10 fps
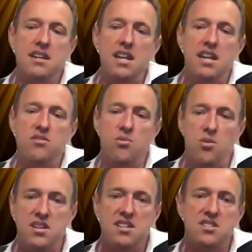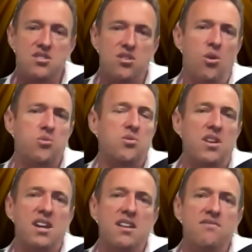he joined us.
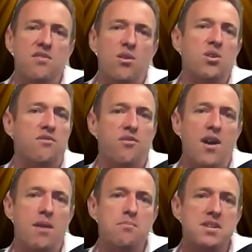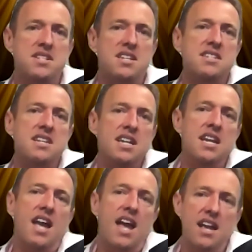Culturally very good for our business
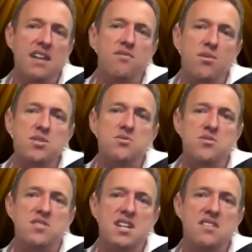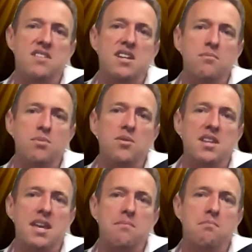and very strategic in
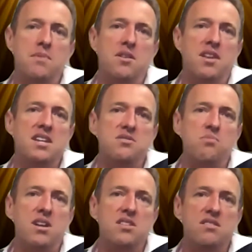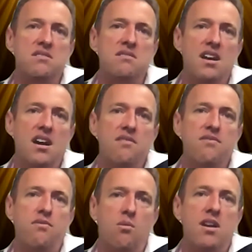building that Middle East region
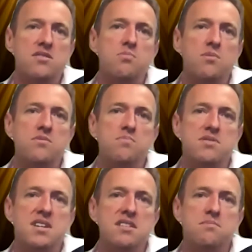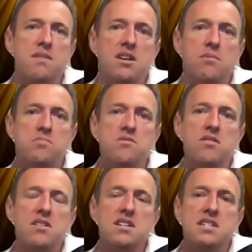for us, which presents many
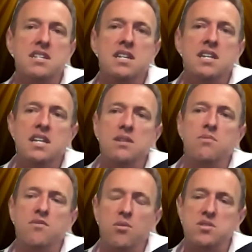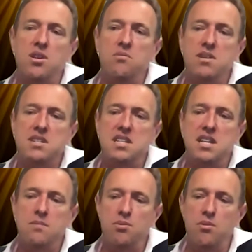opportunities. We've also
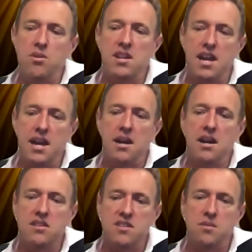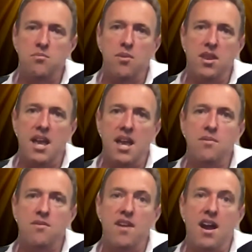recently employed a gentleman by the
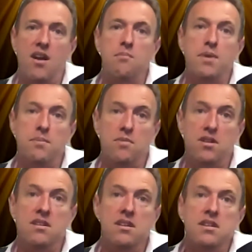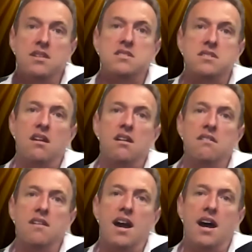name of Aaron Pittman.
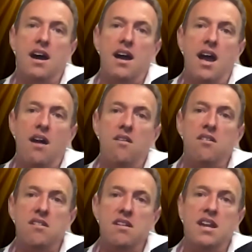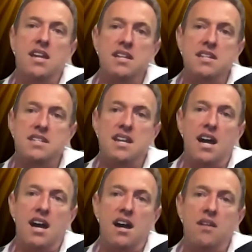So Aaron is
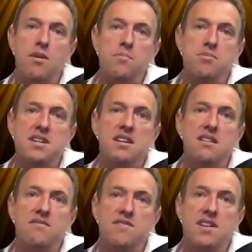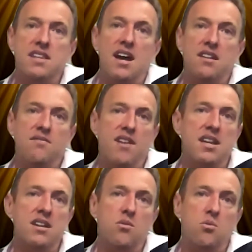a representative in the Hunter
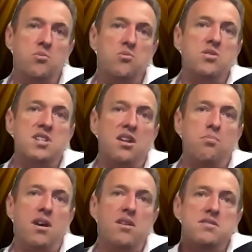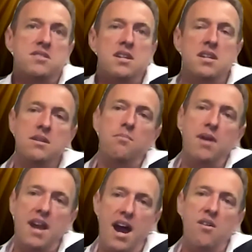Valley or New South Wales.
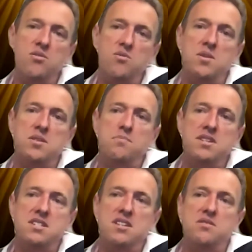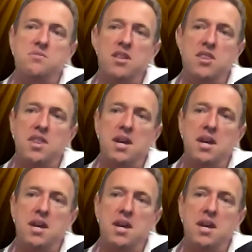But Aaron joins the business with